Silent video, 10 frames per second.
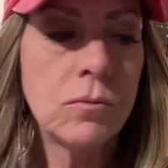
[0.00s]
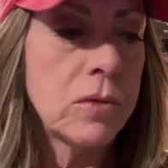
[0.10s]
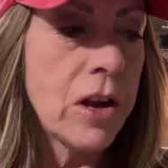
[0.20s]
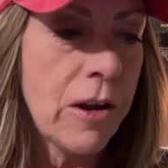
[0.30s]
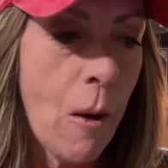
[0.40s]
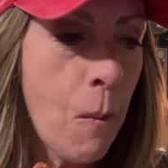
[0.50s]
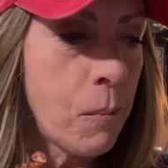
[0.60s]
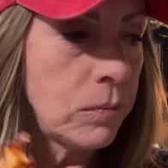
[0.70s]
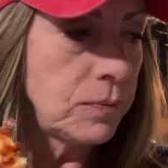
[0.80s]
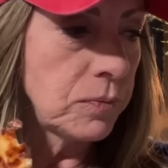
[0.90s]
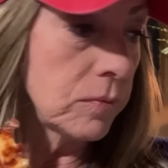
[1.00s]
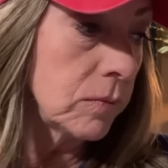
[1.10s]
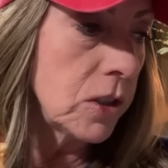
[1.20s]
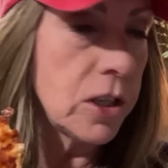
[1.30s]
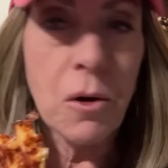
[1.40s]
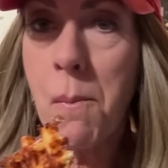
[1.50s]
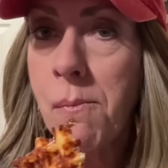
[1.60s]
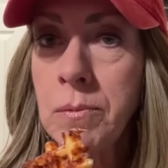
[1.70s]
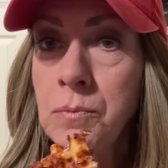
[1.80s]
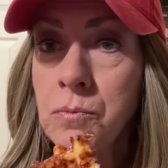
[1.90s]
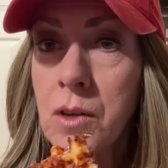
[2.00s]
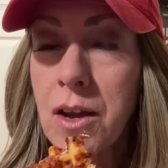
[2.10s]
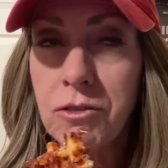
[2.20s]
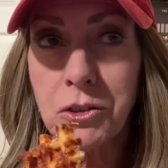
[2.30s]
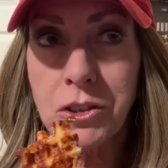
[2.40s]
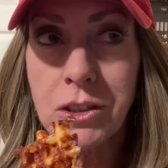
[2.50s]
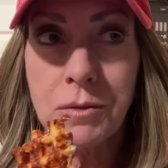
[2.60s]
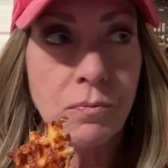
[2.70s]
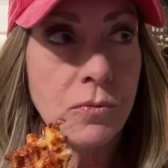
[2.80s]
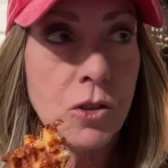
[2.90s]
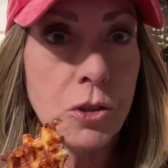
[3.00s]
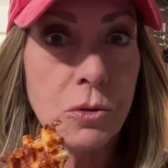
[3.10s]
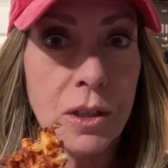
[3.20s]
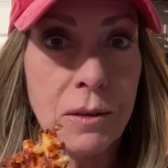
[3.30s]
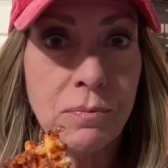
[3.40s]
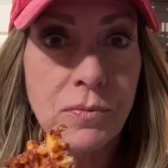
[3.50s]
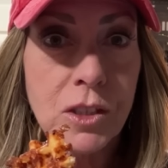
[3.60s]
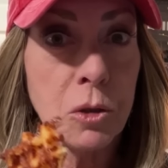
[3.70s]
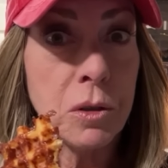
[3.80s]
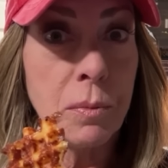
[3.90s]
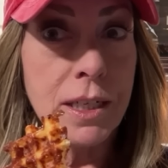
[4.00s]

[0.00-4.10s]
and you know, I've learned to deal with my